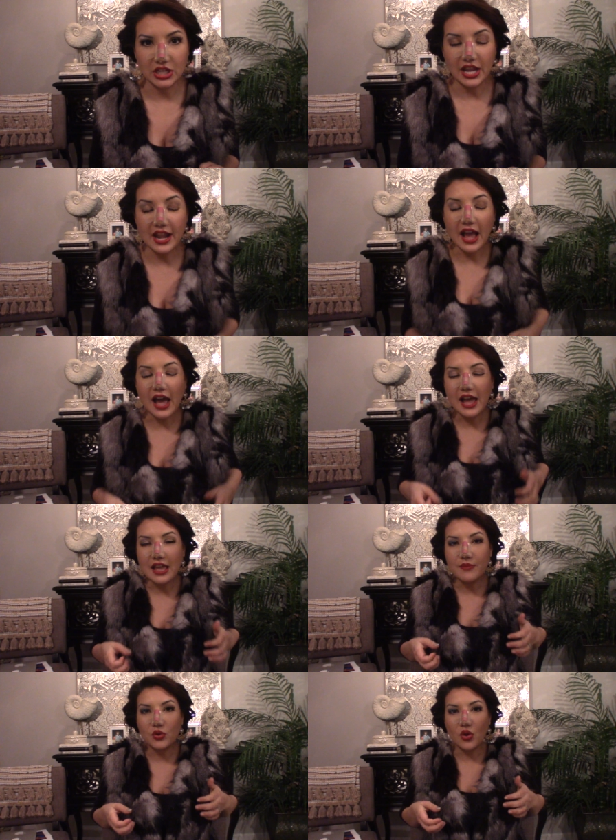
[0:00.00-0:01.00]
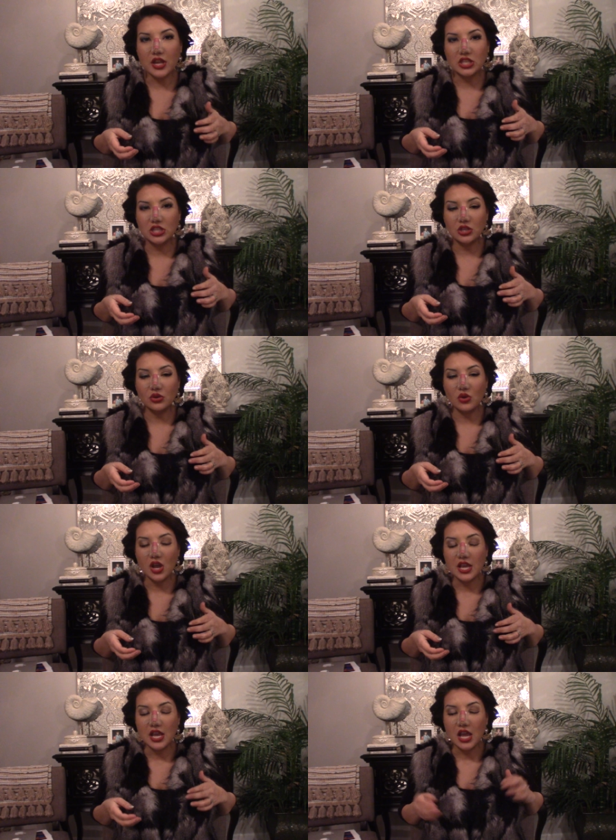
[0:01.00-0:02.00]
And I am going to
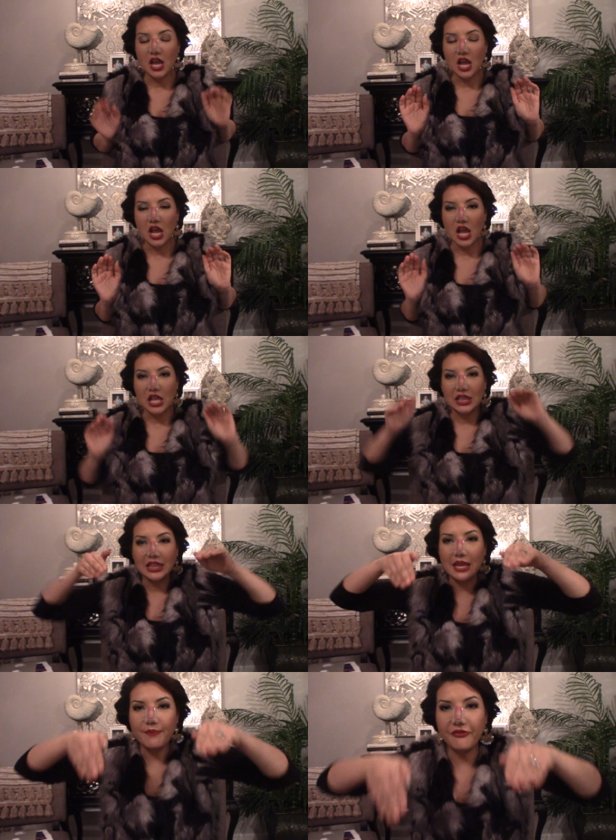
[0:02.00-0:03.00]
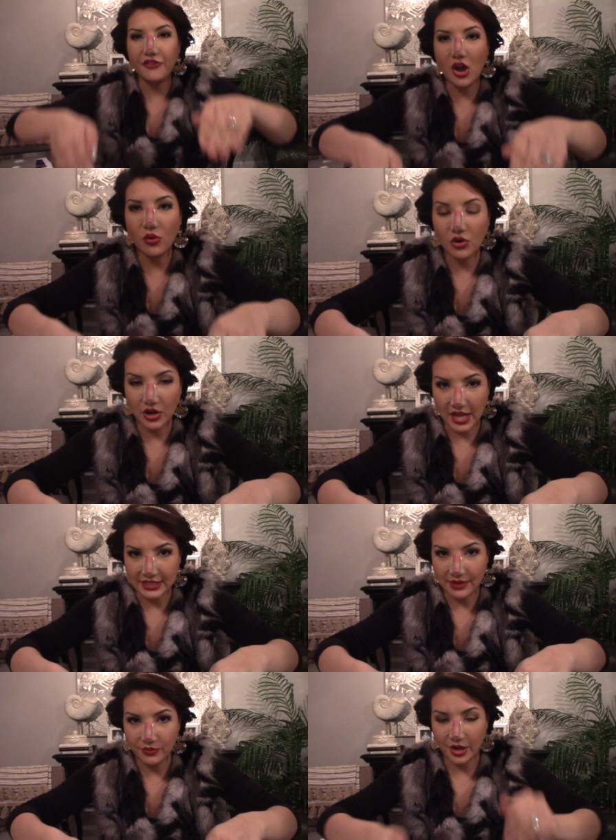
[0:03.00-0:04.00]
leap forward as
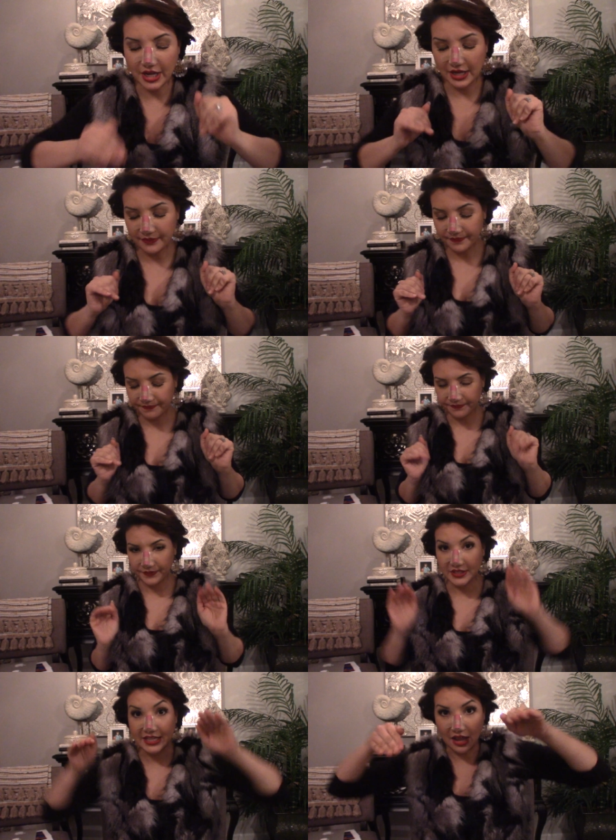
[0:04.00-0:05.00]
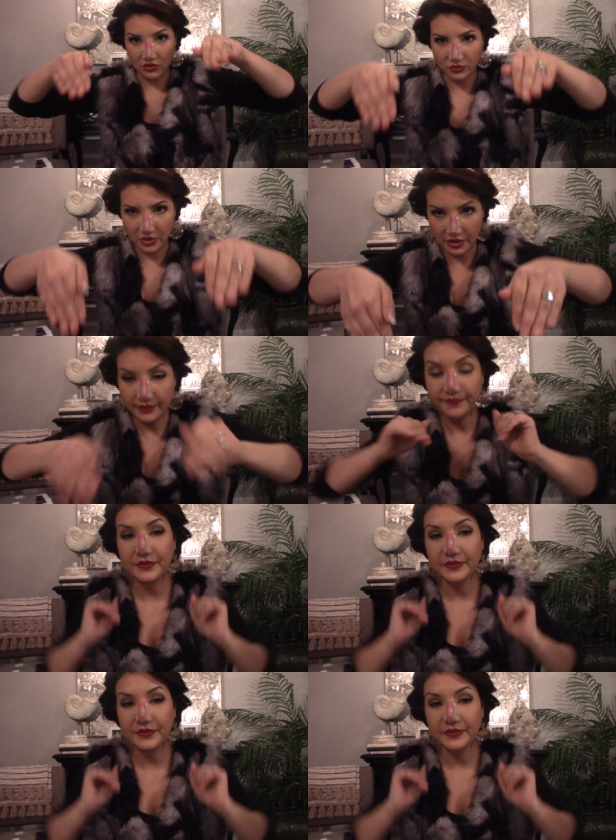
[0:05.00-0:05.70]
I'm running downward.